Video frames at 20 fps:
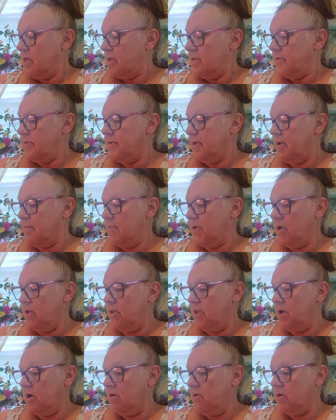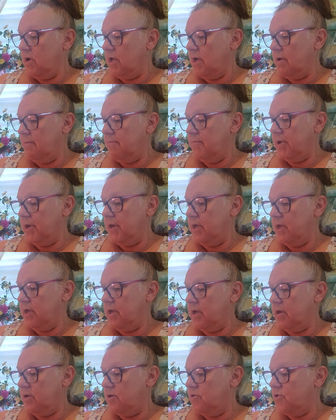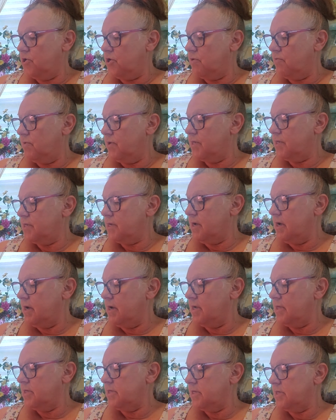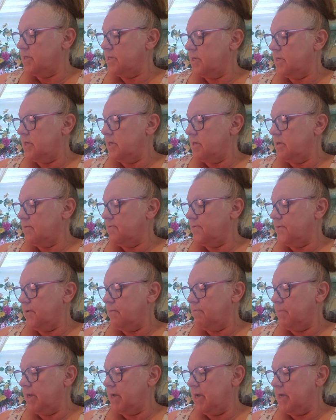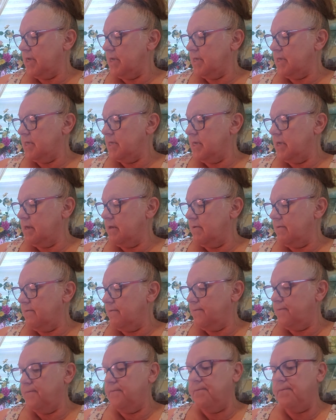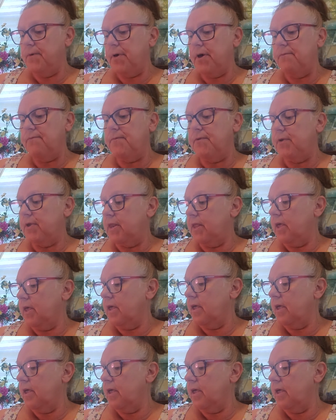Samuel Lowe Company, Kenosha, Wisconsin, from 1950.